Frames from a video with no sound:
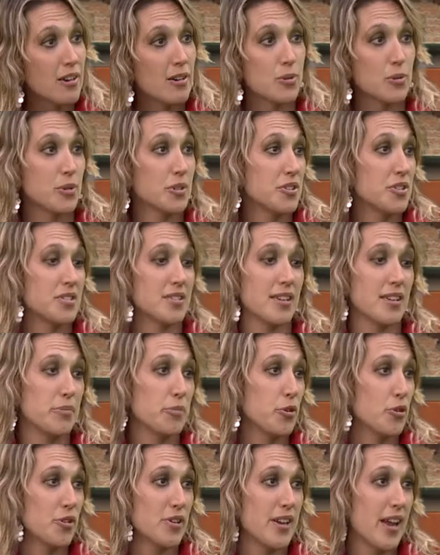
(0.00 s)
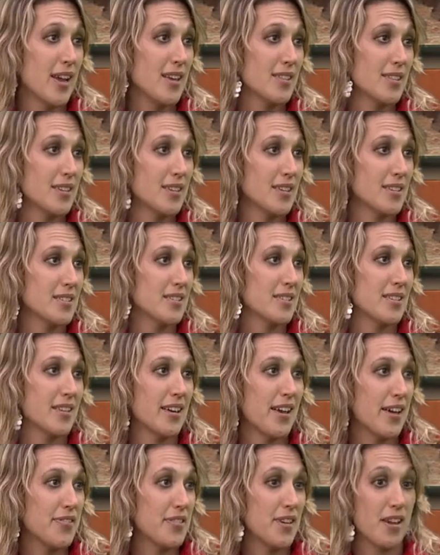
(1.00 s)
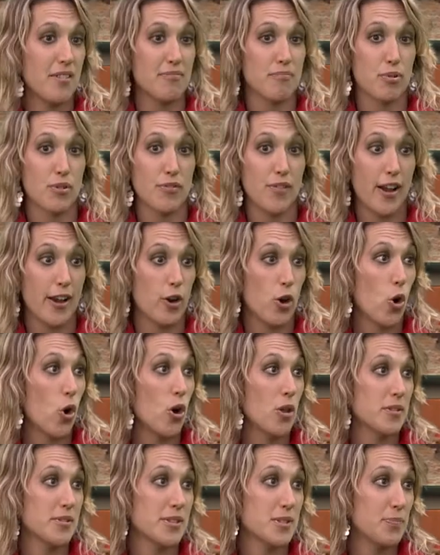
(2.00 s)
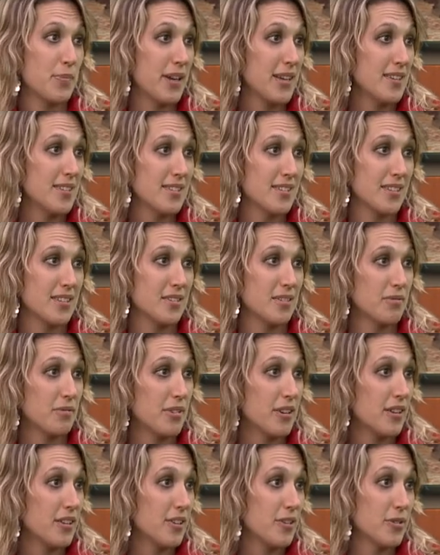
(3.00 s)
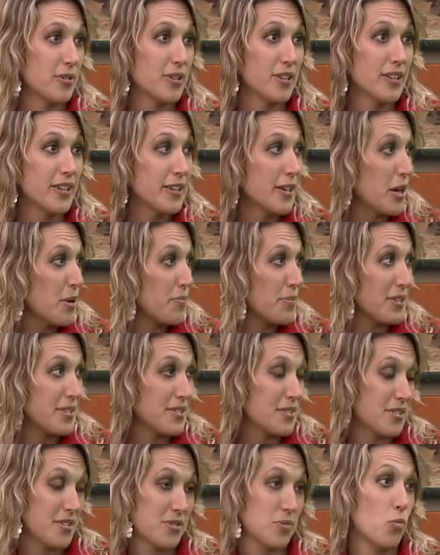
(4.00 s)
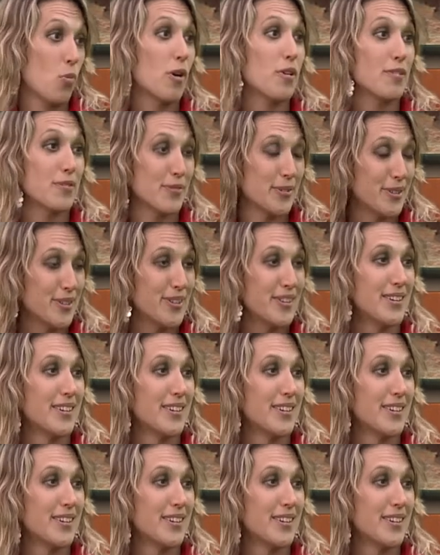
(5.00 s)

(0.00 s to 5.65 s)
or just let them create things, and they provide all the space and clean up. It's wonderful.